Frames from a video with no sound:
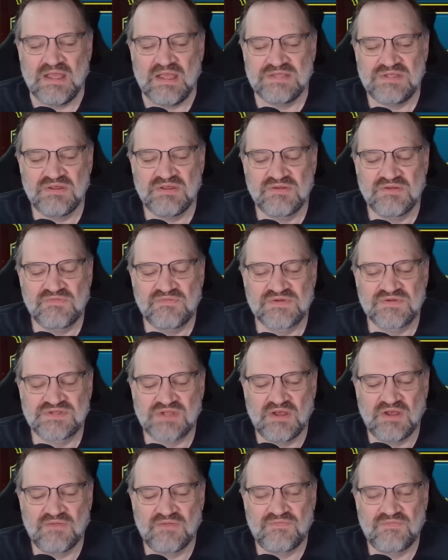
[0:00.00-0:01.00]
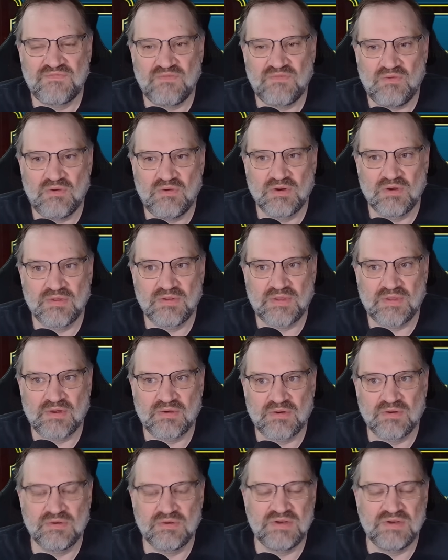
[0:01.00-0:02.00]
is either the Versulf or the
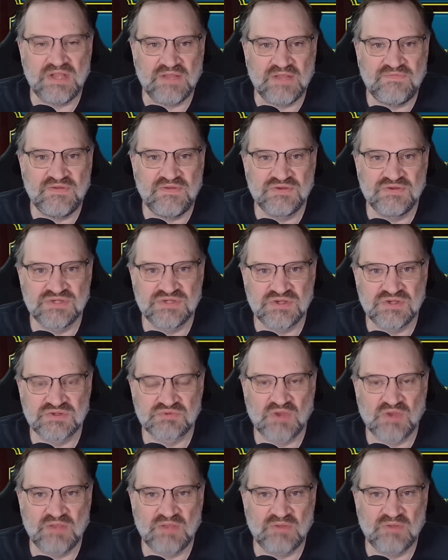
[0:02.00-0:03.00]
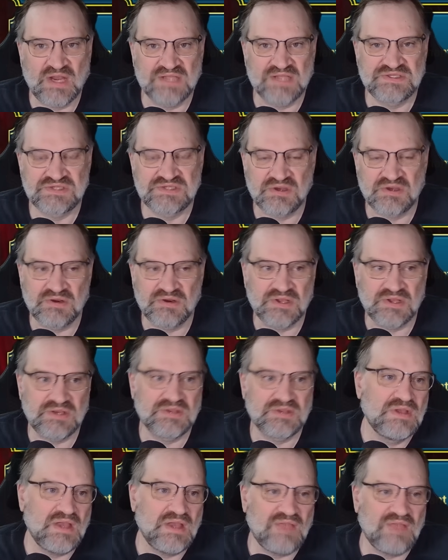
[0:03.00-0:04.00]
Herndig fusion is right when I started.